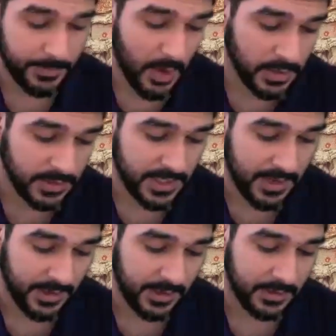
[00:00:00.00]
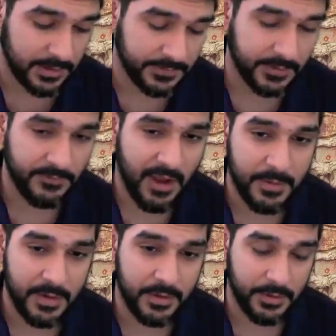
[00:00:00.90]
be honest, I think in this
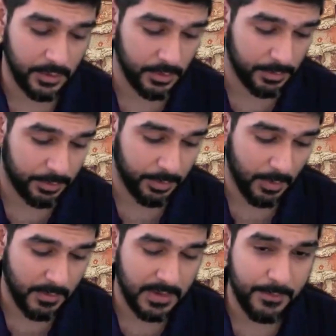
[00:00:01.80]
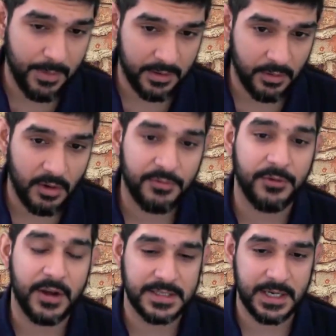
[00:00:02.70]
environment, you're probably better off
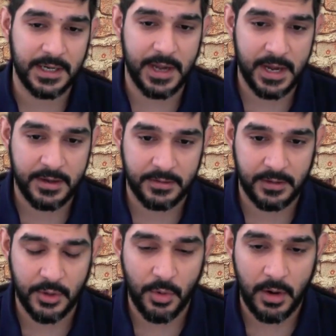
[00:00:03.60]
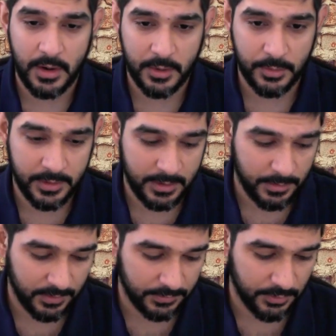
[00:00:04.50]
raising debt than you are equity,
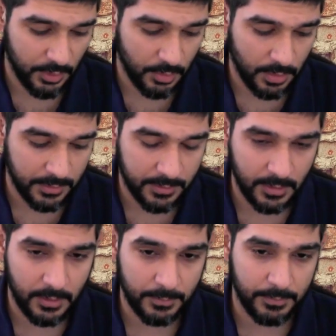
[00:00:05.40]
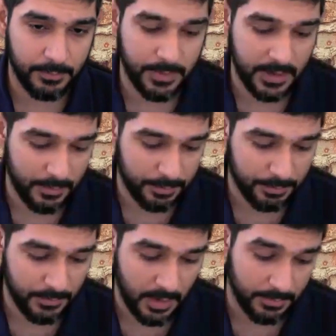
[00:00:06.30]
because you don't want to be
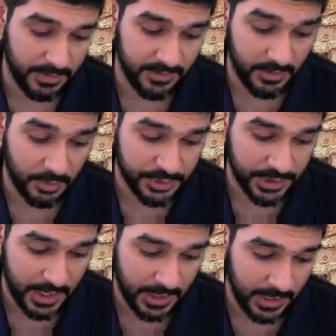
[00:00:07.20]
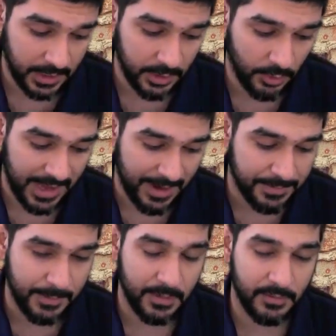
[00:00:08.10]
negotiating your cap
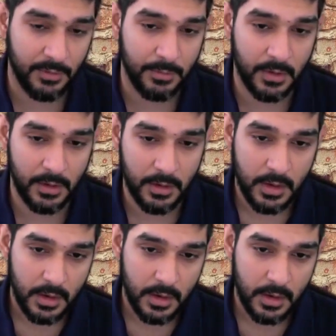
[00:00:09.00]
table from a